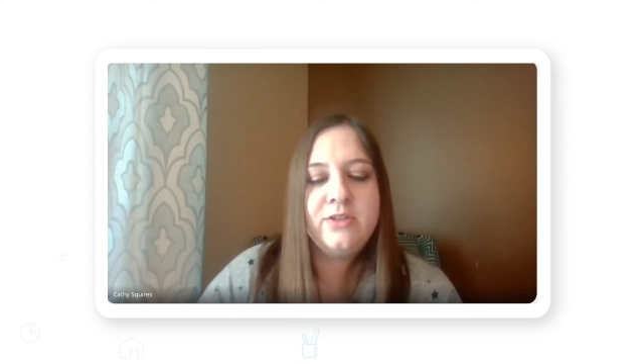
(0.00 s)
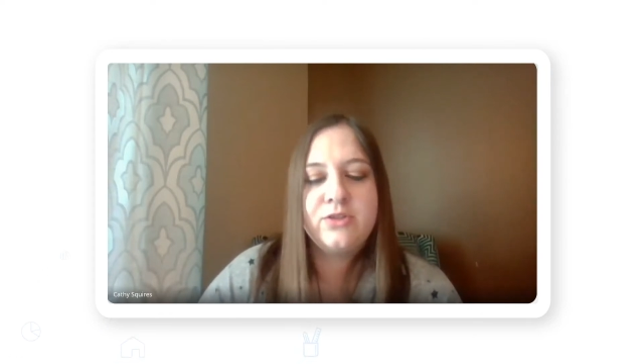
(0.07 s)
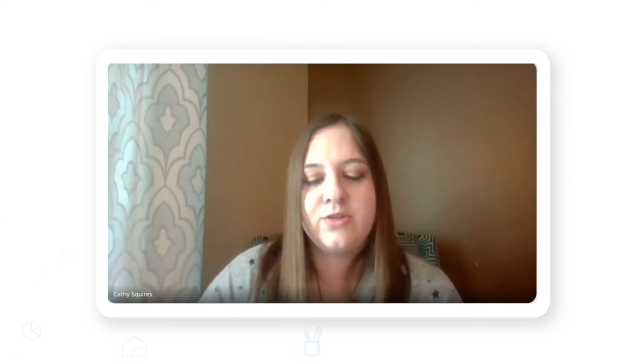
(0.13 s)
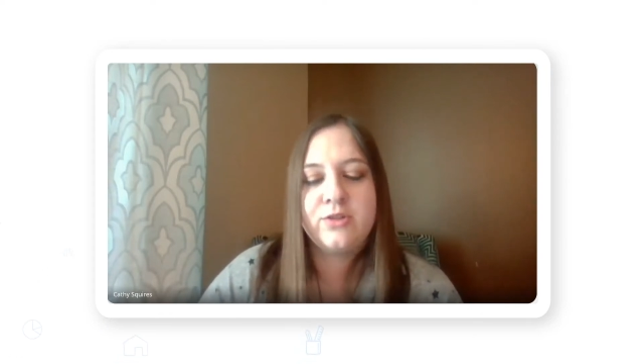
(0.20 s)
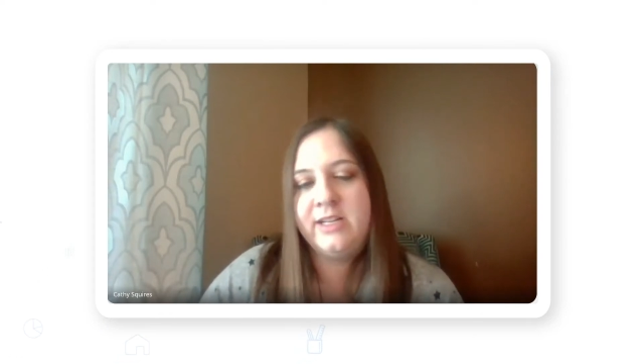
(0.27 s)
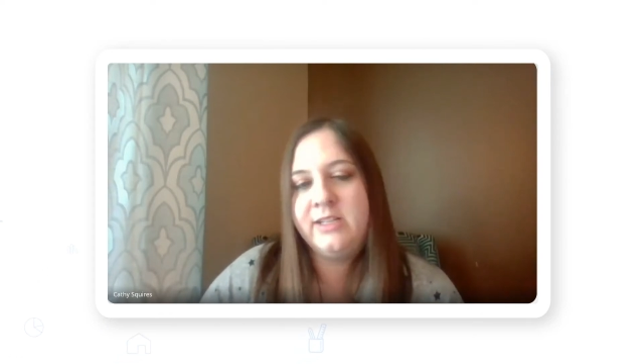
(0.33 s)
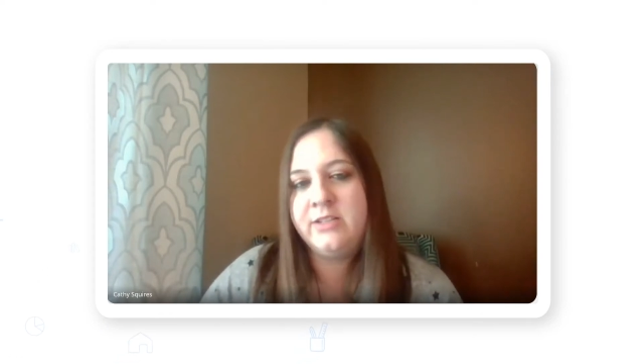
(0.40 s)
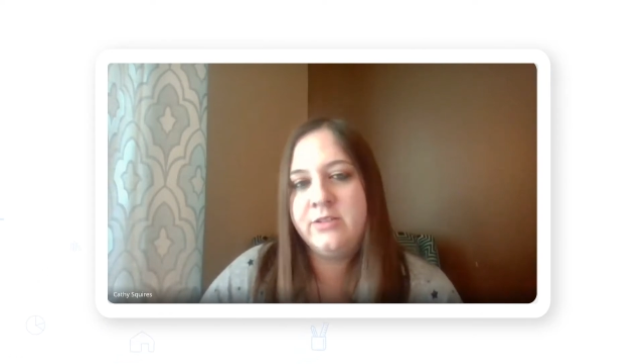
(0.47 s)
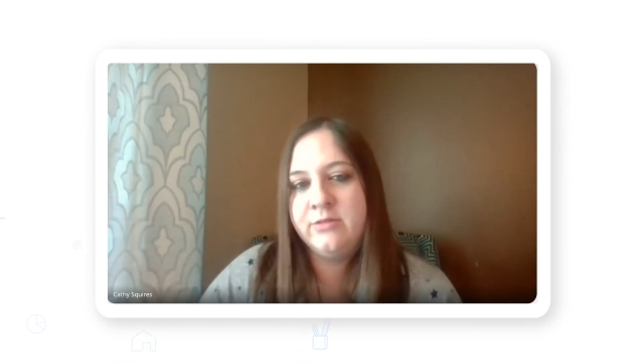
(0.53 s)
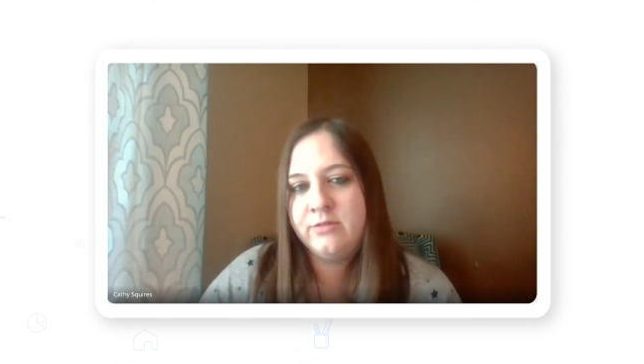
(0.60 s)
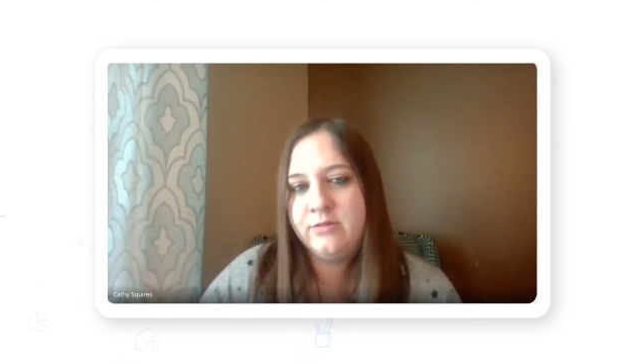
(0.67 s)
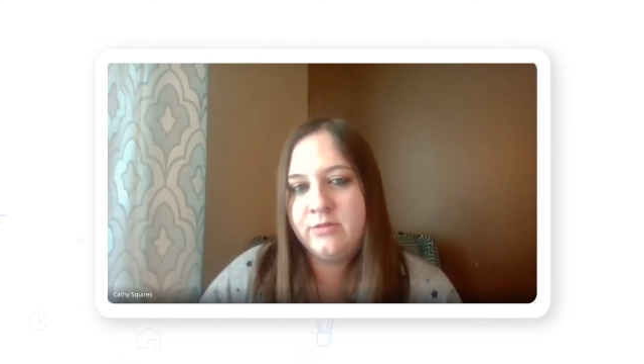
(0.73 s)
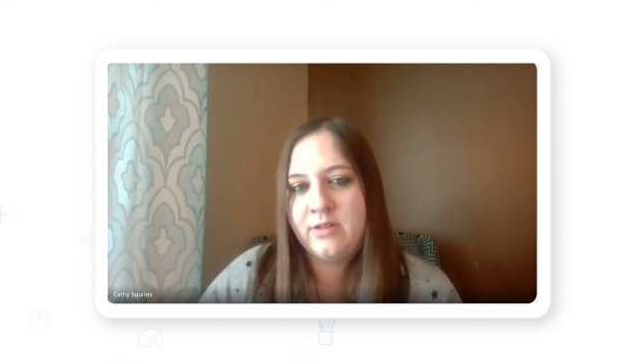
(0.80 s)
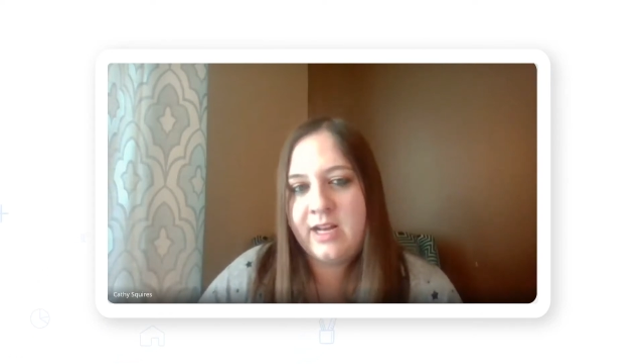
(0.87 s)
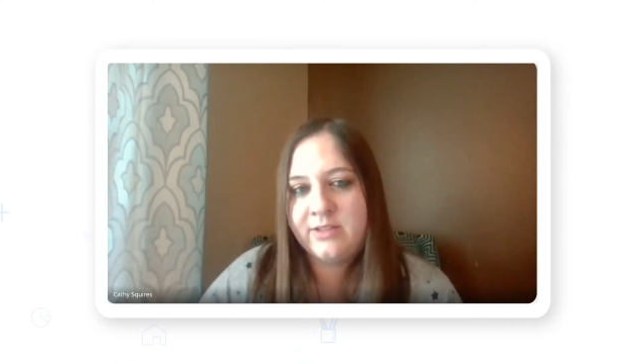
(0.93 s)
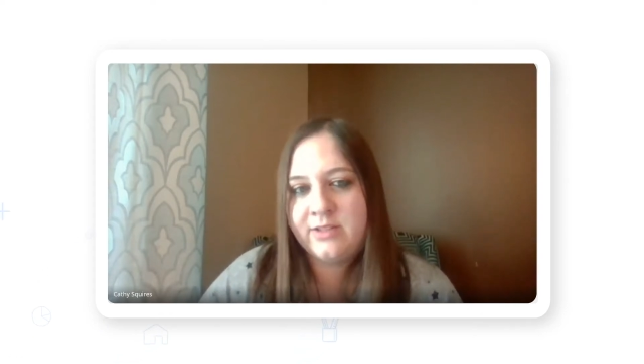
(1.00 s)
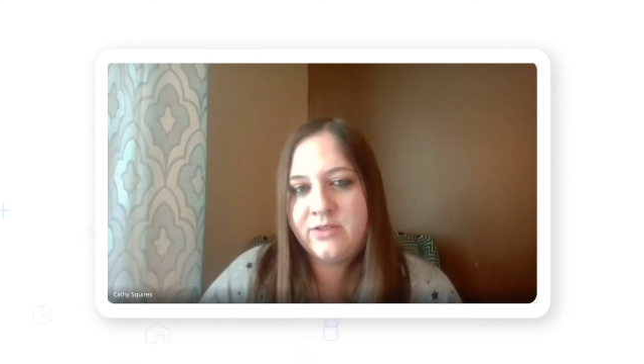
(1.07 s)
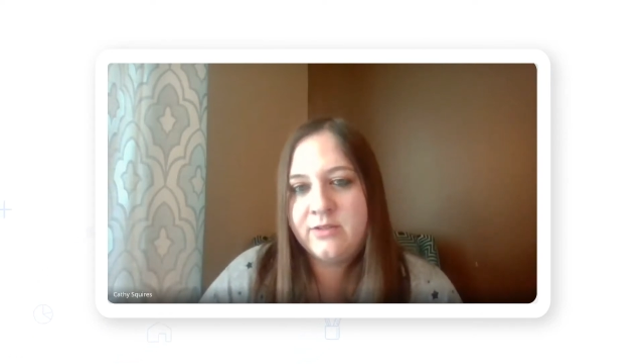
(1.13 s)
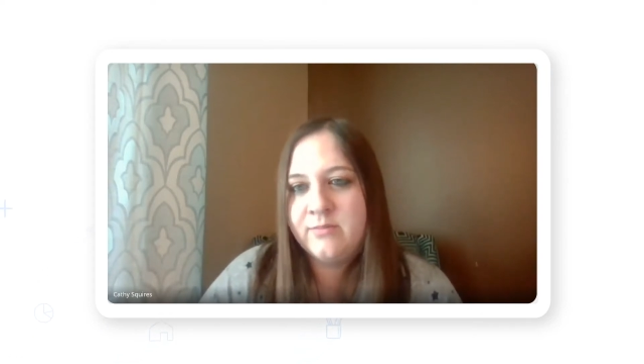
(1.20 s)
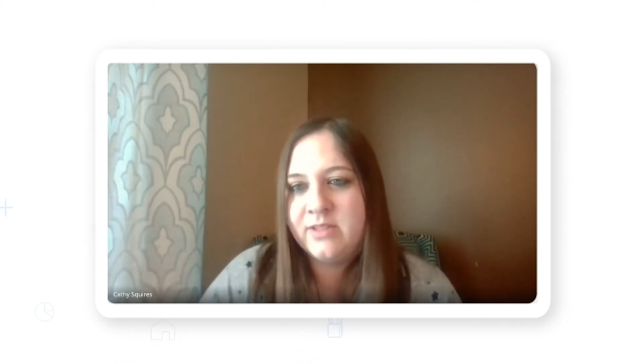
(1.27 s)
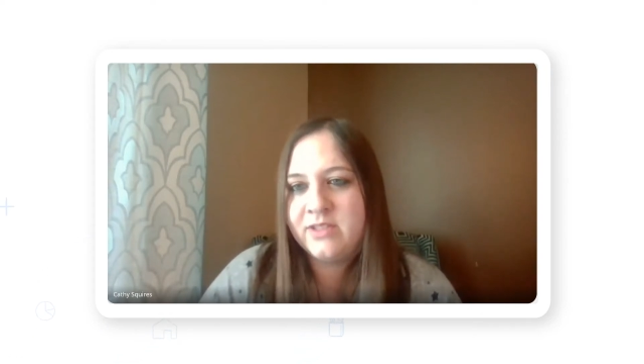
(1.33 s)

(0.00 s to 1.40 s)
straight to Google Classroom.